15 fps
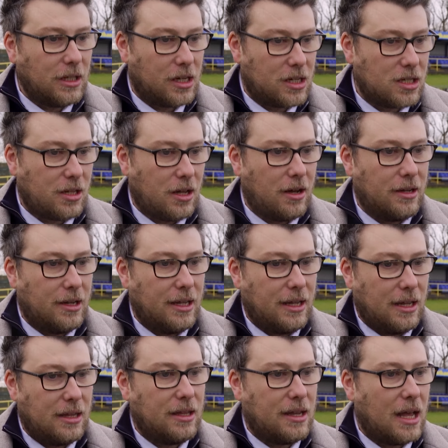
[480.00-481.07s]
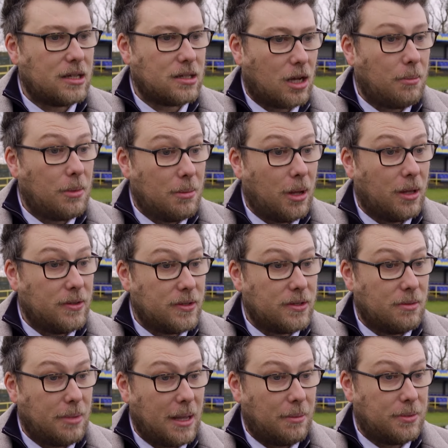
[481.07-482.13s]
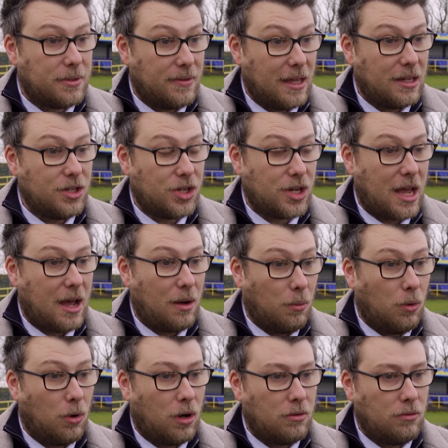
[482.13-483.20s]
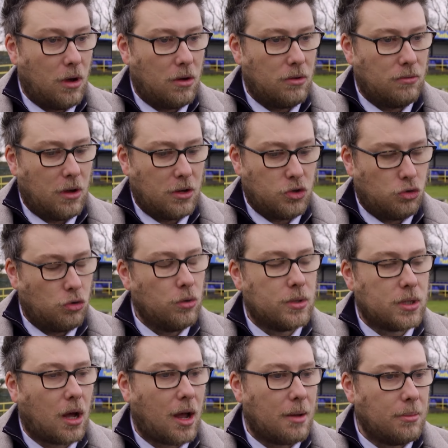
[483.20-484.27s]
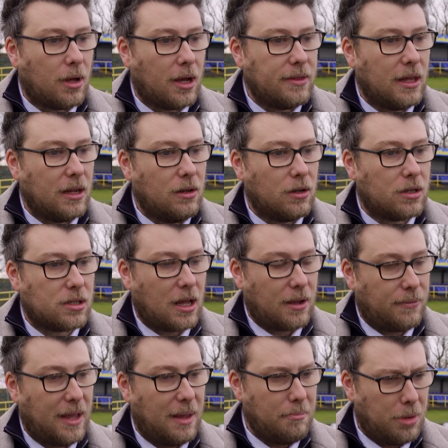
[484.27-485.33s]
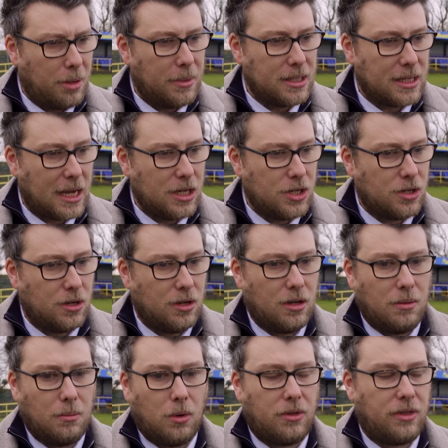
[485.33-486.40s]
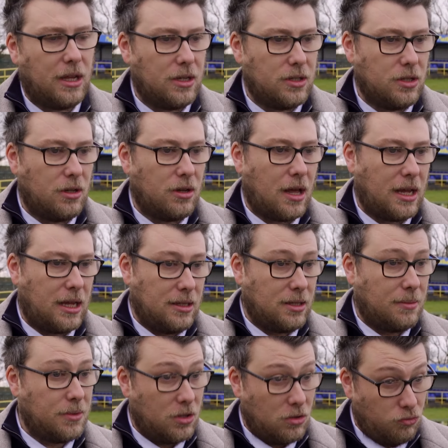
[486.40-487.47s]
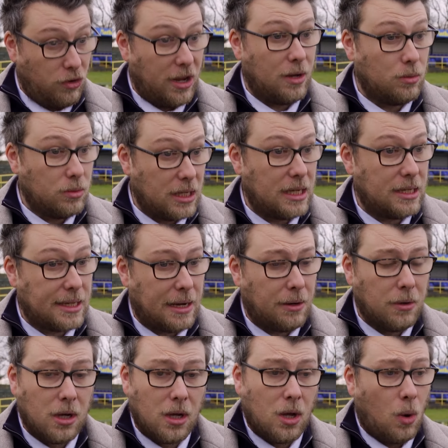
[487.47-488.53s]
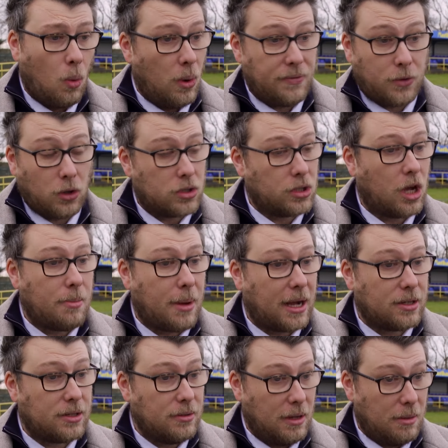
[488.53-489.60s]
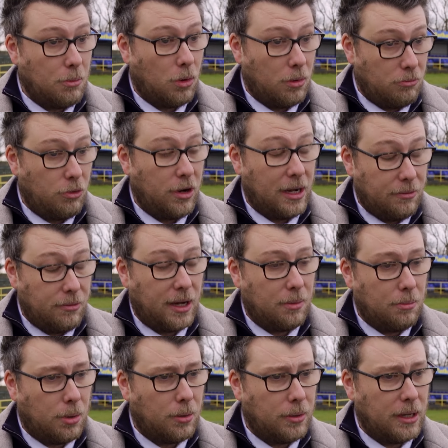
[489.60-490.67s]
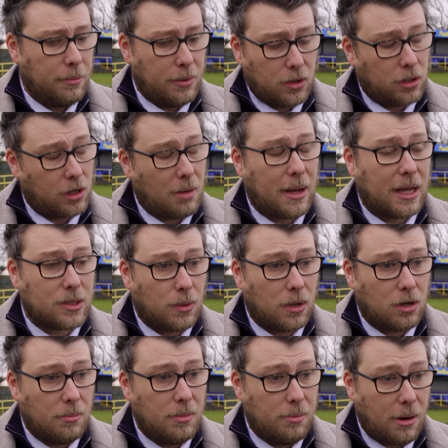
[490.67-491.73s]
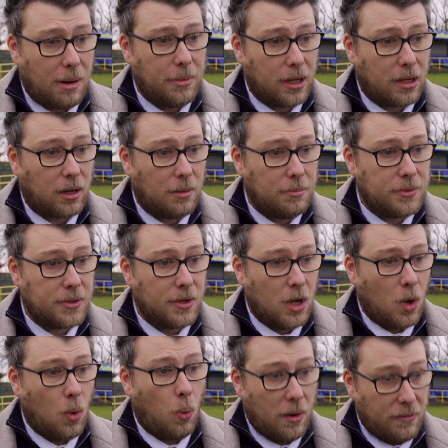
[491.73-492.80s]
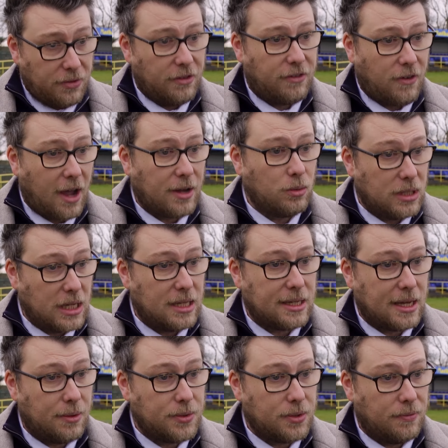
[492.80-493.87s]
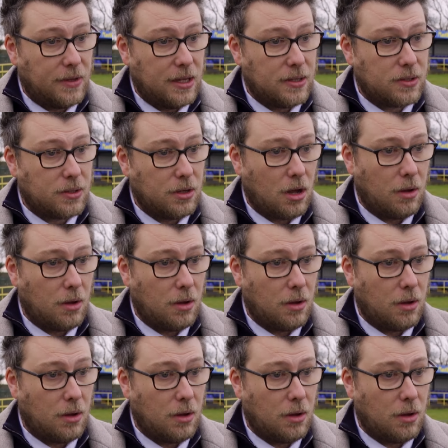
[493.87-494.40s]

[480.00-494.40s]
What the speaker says: externally in the next couple of months to be able to then share what a true timeline then looks like for implementation and what things look like in terms of the real detail. We've got to go back to, really importantly, we've got to go back to our Cymru Premier clubs with the final details of this.